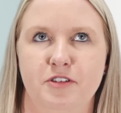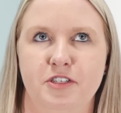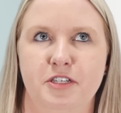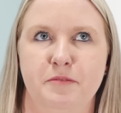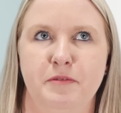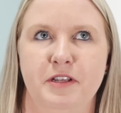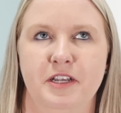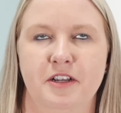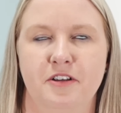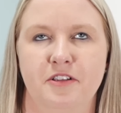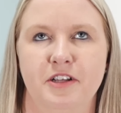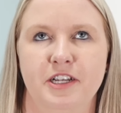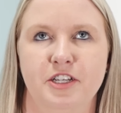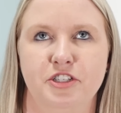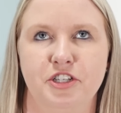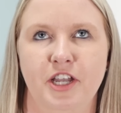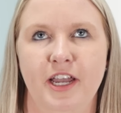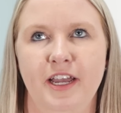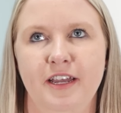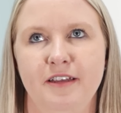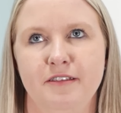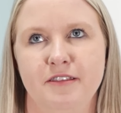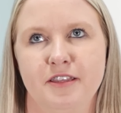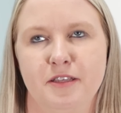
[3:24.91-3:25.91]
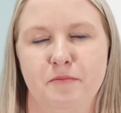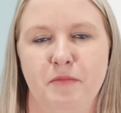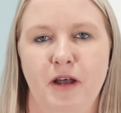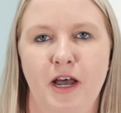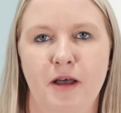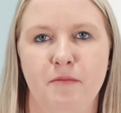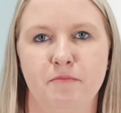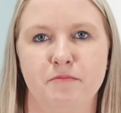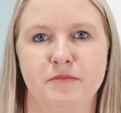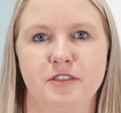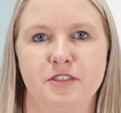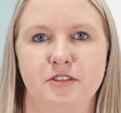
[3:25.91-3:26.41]
to be a cliche, the
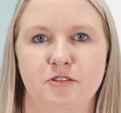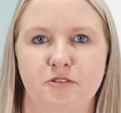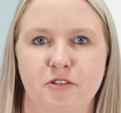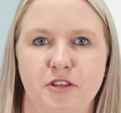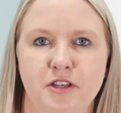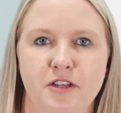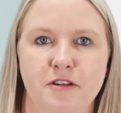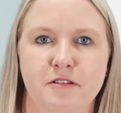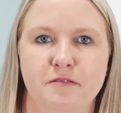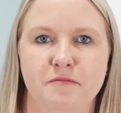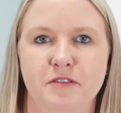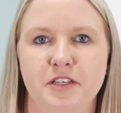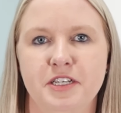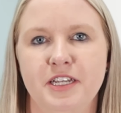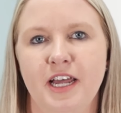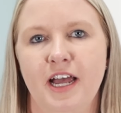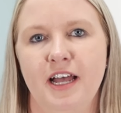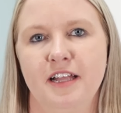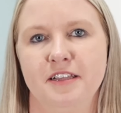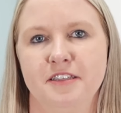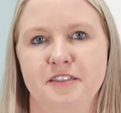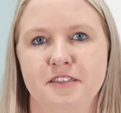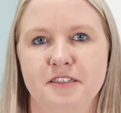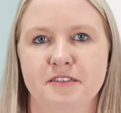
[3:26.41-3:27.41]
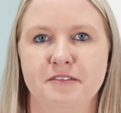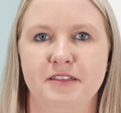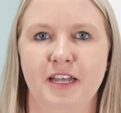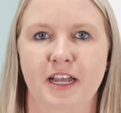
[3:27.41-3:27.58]
mums or the dads.